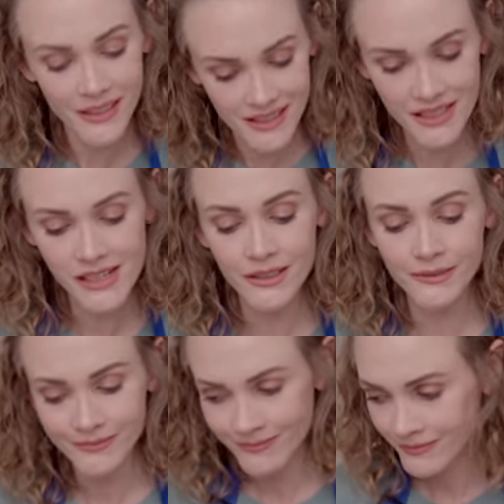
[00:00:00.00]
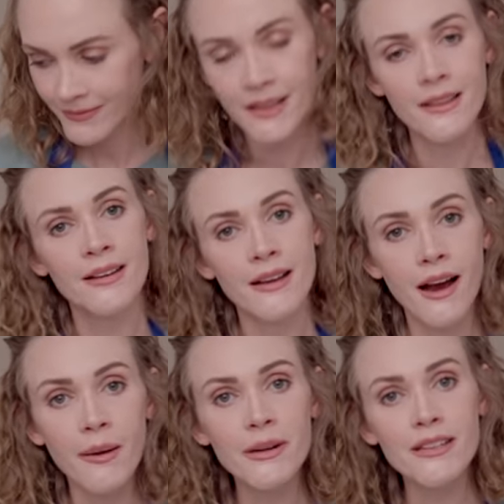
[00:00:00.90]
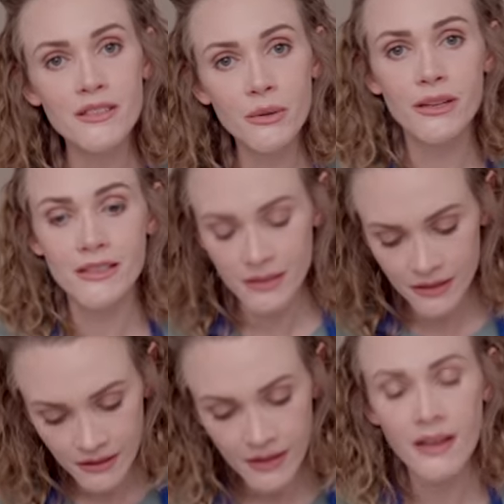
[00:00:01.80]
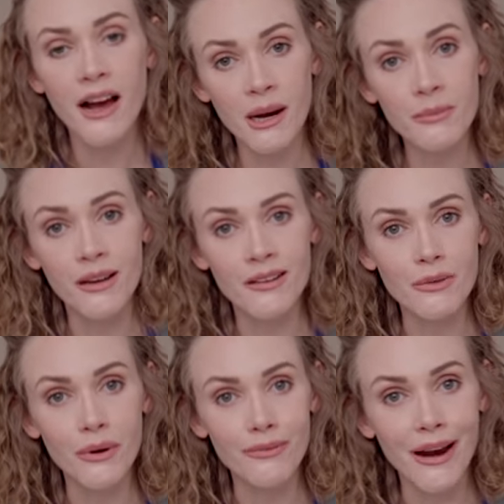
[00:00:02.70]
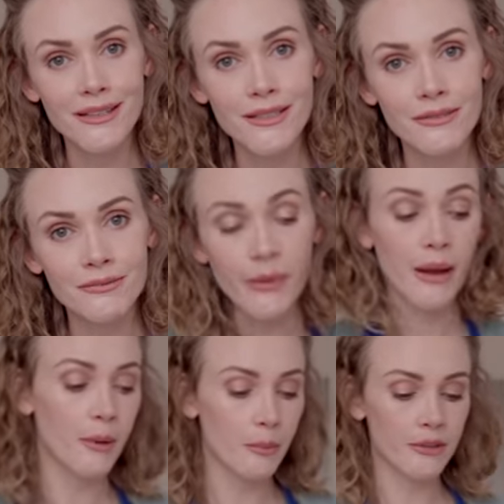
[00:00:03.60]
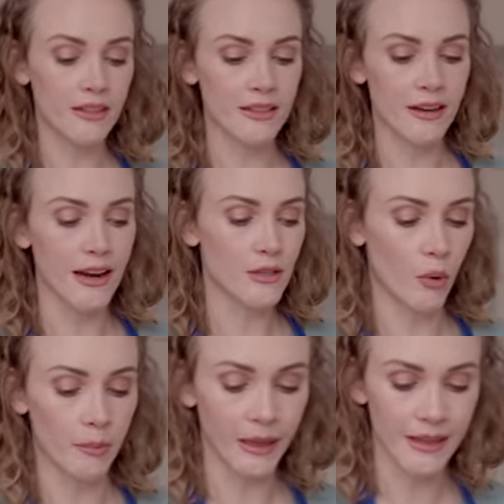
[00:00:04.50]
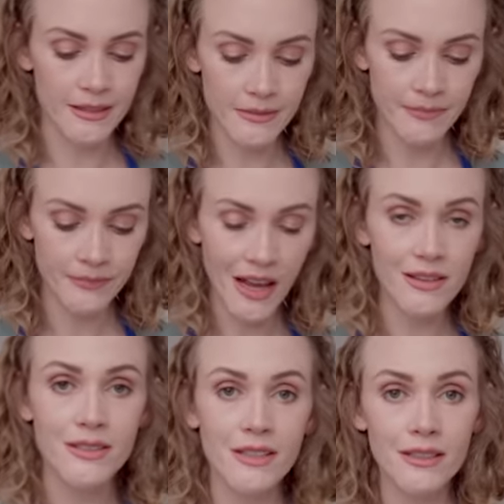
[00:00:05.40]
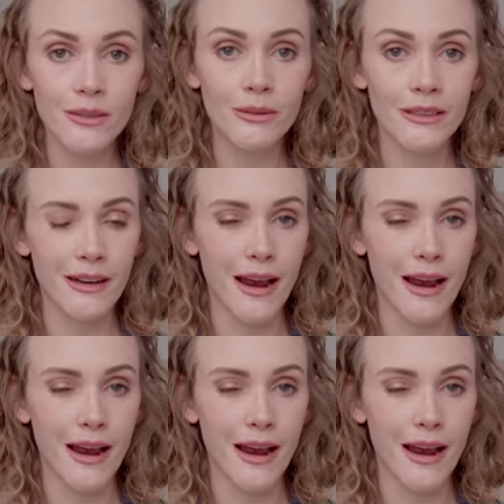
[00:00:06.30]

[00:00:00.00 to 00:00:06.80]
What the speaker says: this year, I'm gonna do it right. All right, I better put this in a nice warm place. I'll see you in an